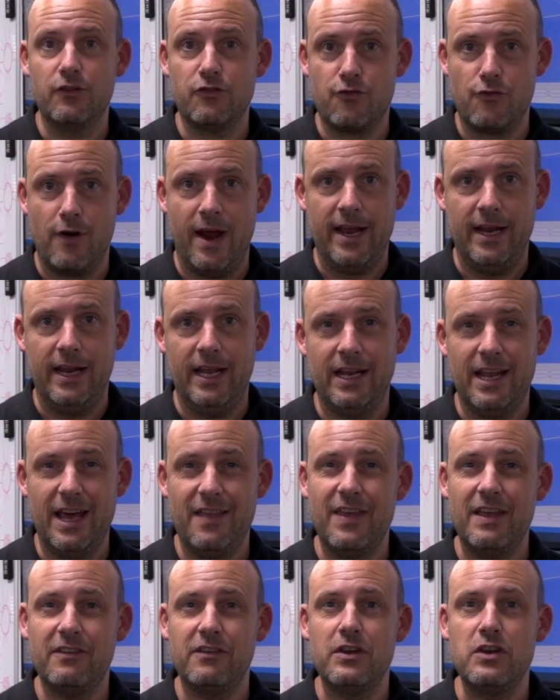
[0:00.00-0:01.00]
training
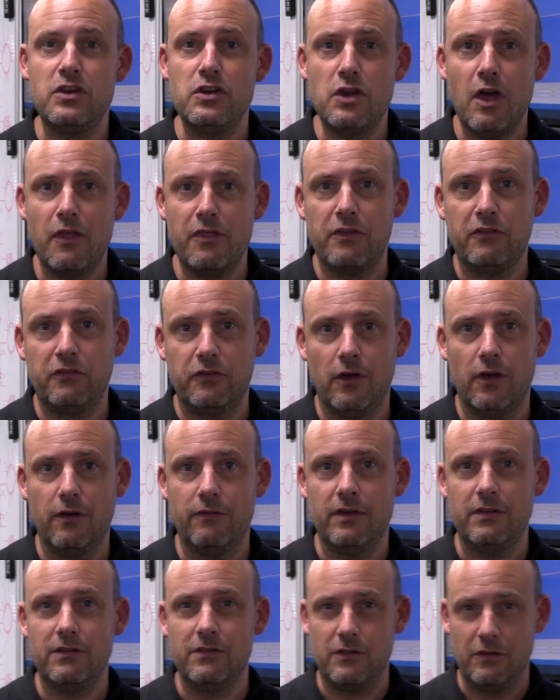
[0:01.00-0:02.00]
and that's another
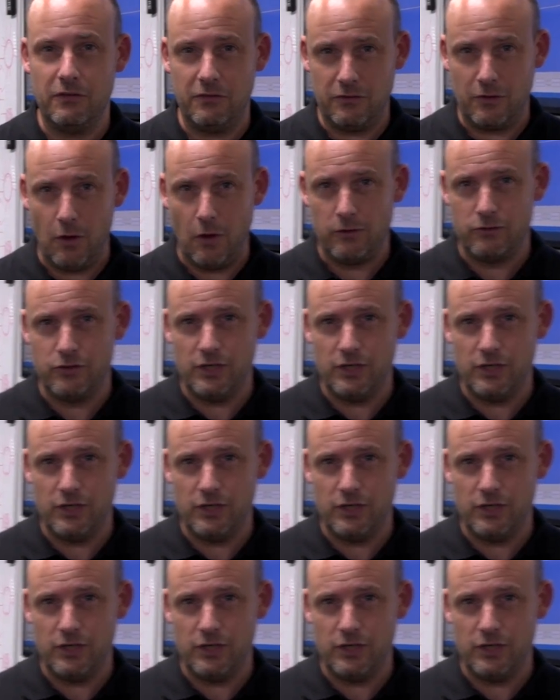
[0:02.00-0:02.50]
service that Star